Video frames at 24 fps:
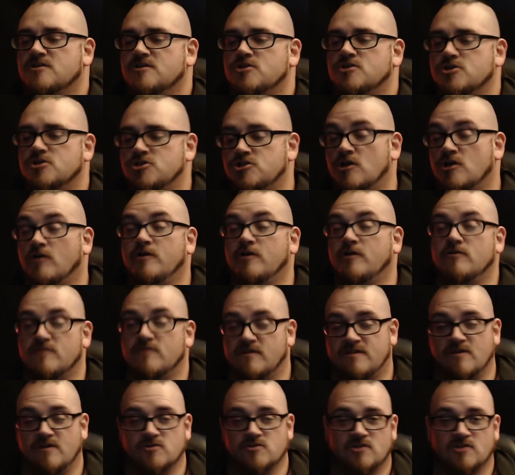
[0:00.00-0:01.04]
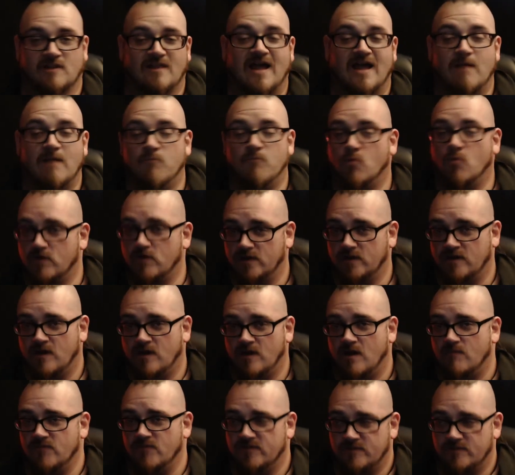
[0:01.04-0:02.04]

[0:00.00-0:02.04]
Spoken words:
to show you that there's a lot more to come,